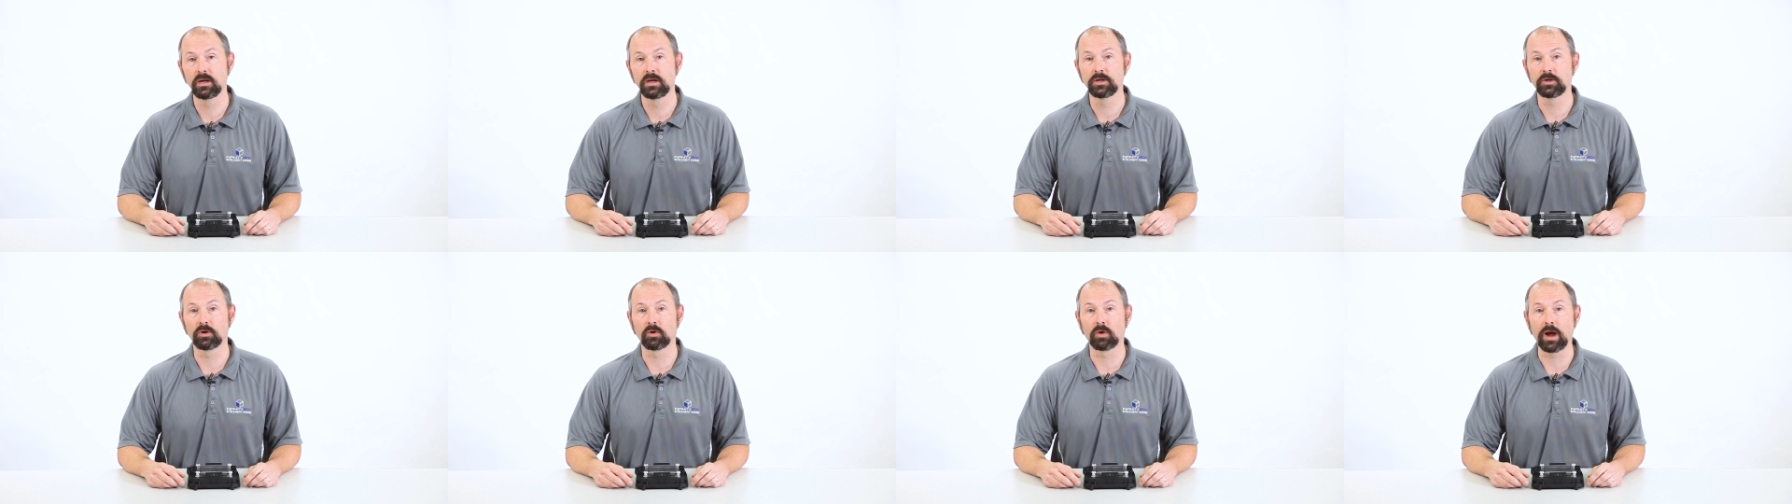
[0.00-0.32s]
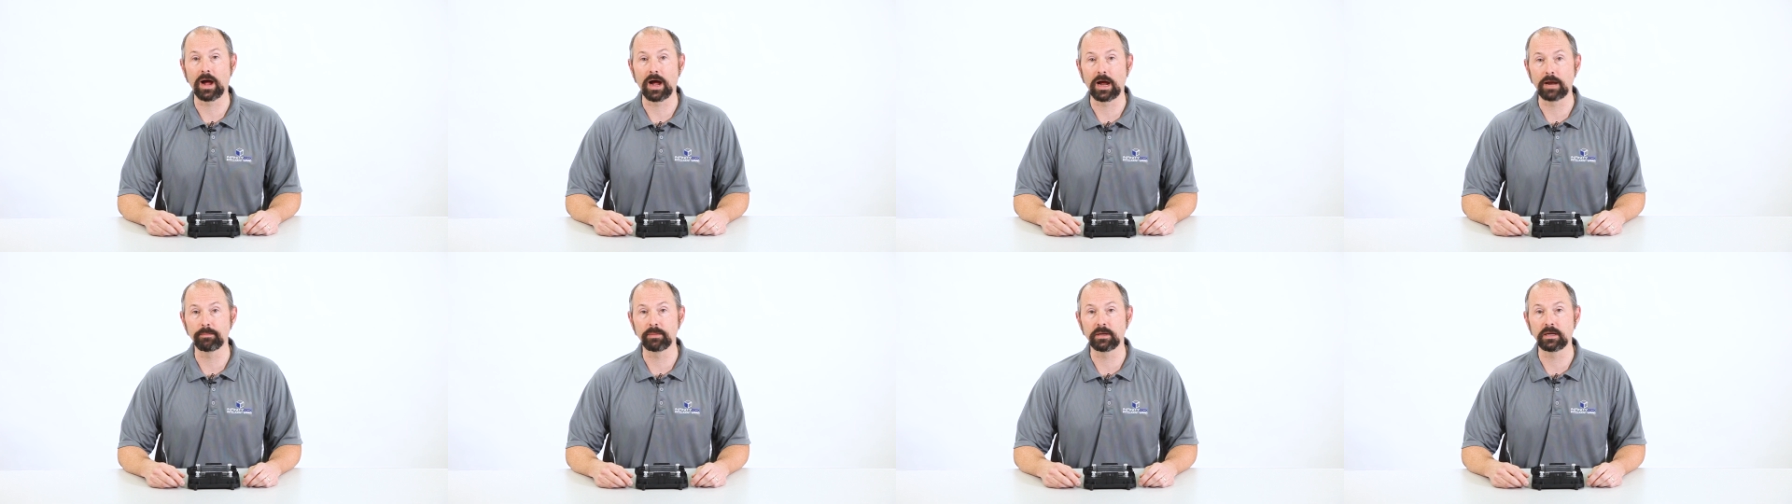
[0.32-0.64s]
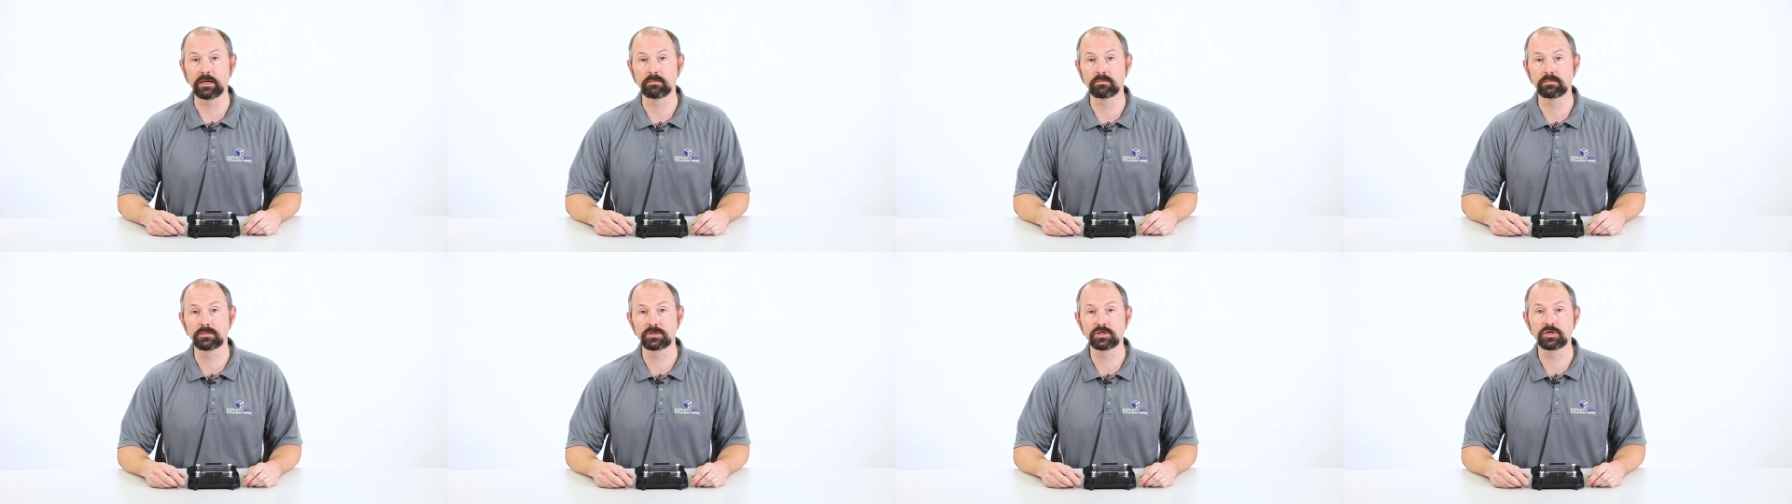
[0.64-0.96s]
your high
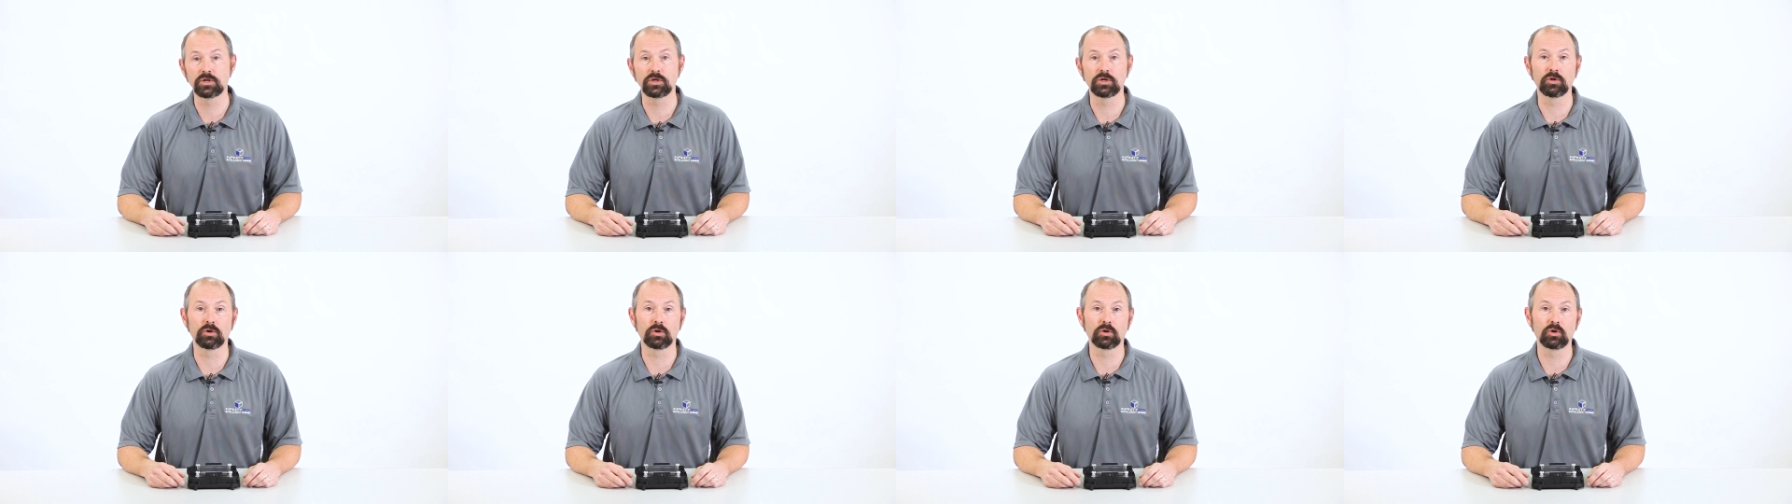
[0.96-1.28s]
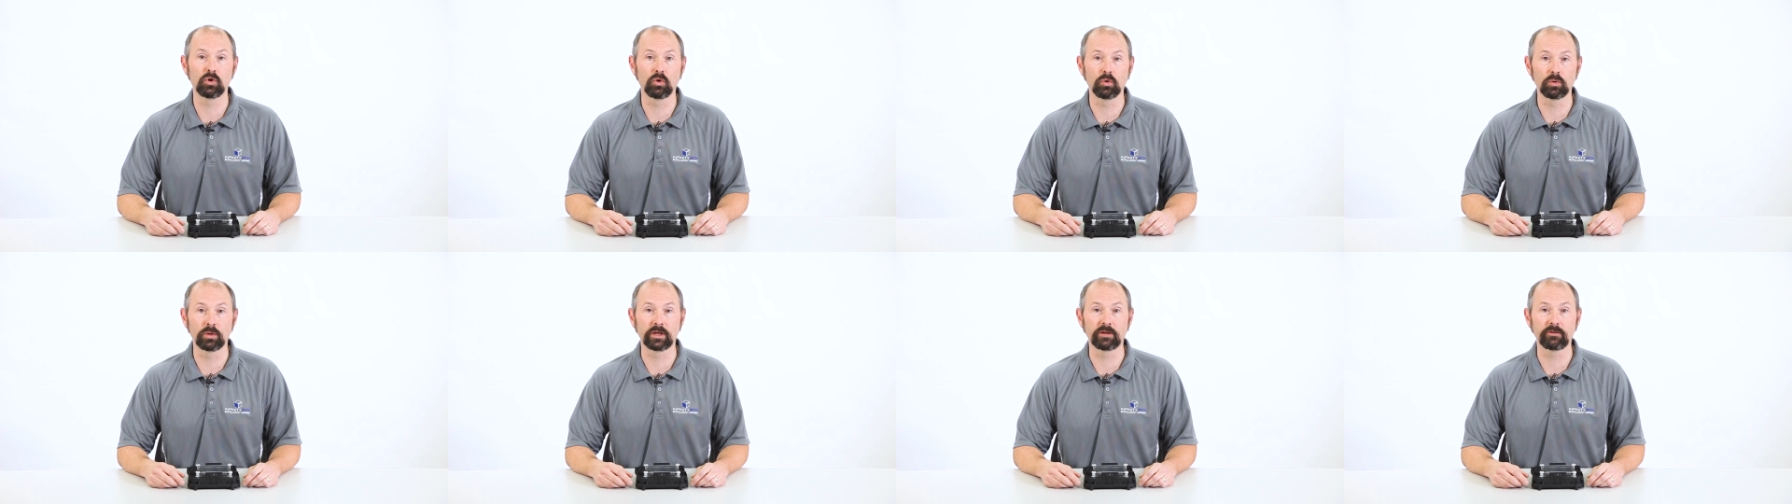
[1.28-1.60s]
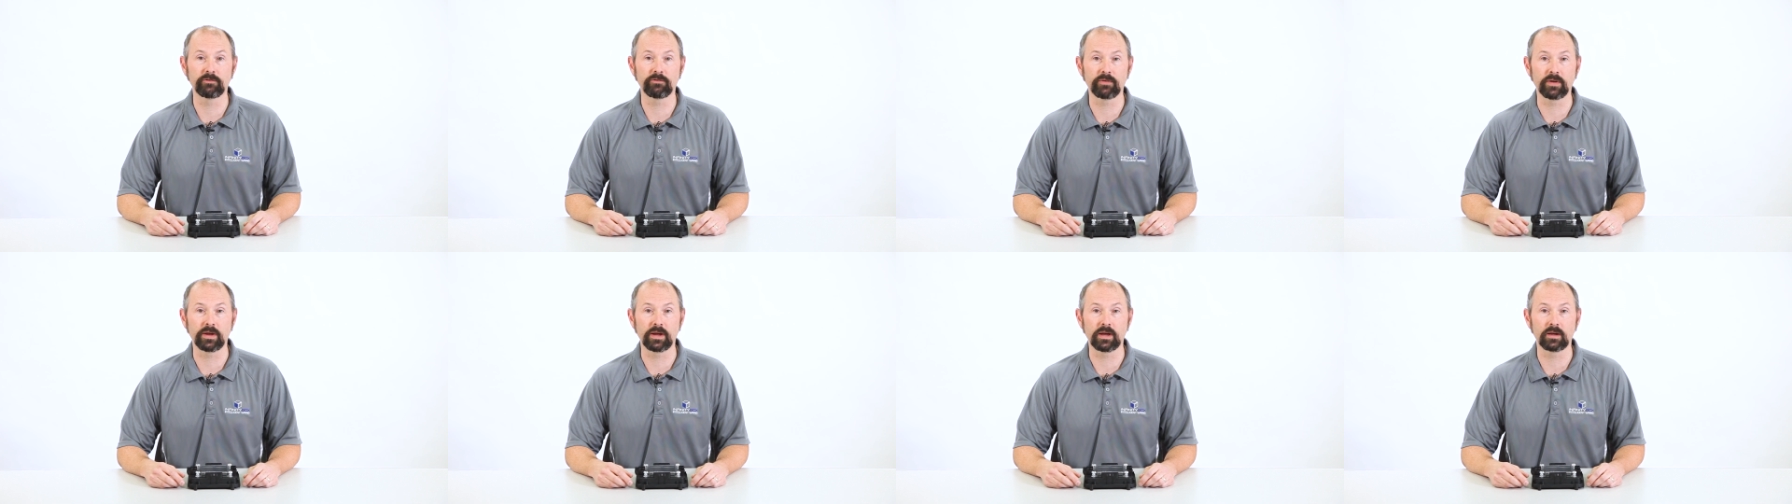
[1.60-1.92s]
beams, your cooling
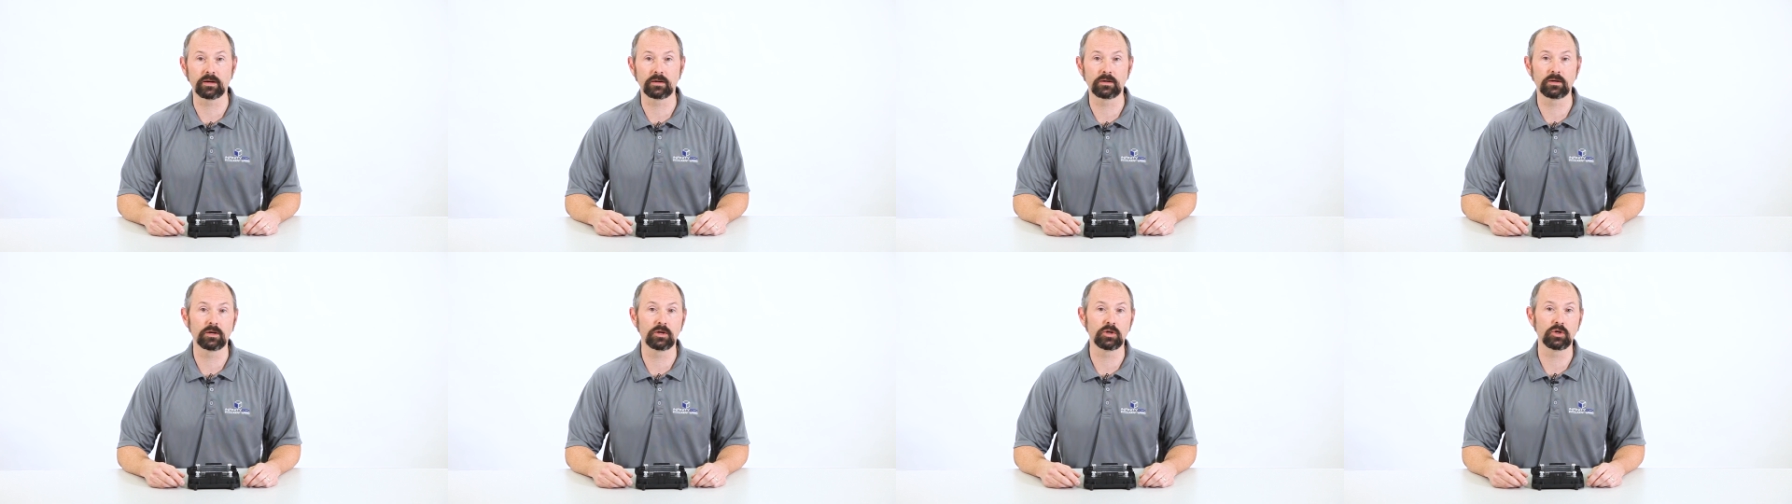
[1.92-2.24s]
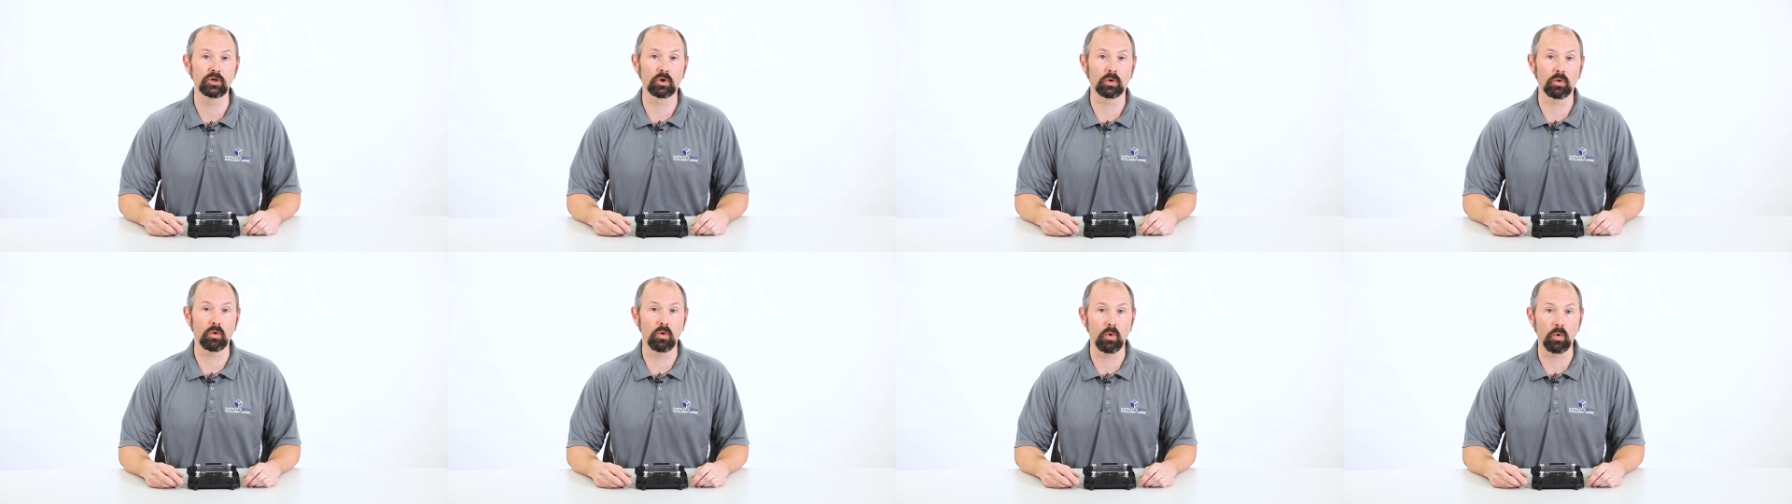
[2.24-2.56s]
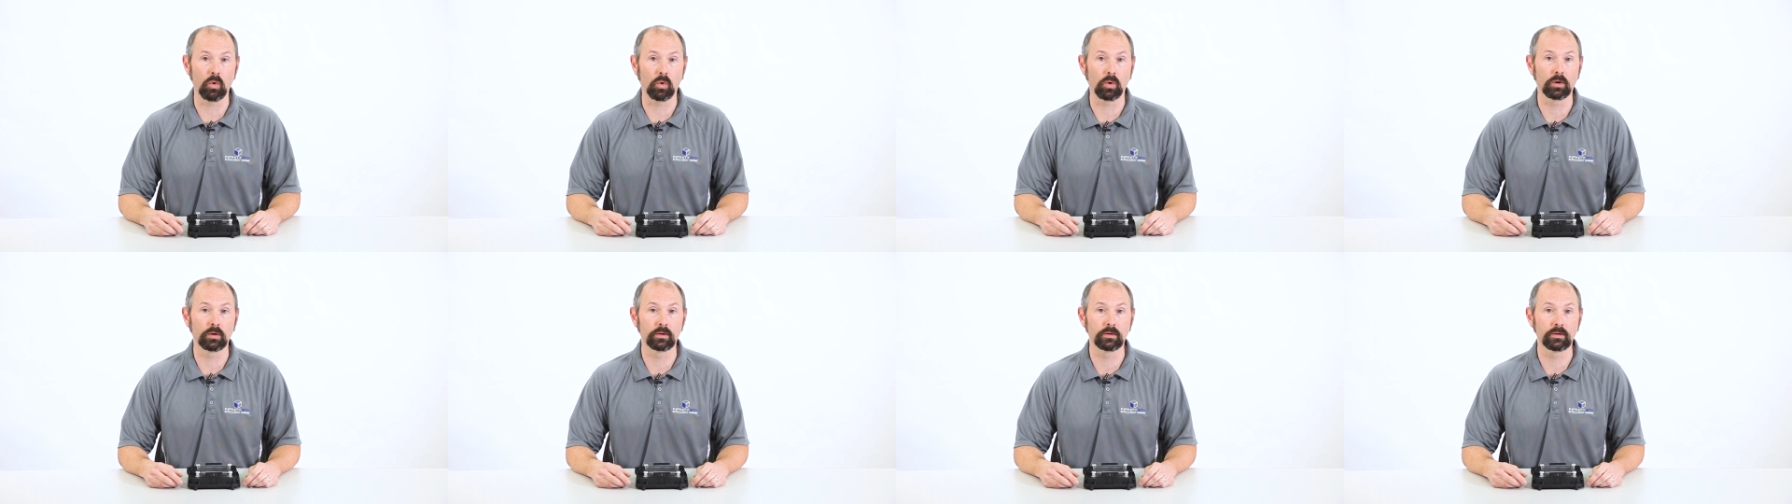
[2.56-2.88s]
fan, your
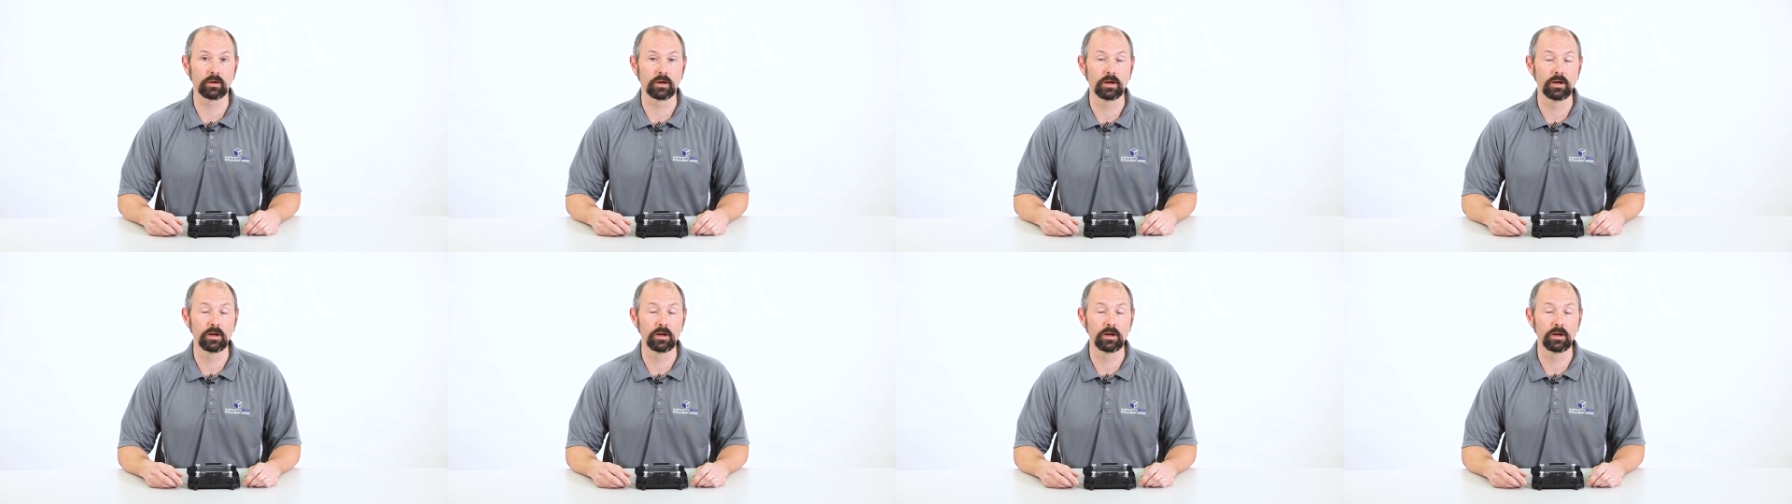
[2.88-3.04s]
horn,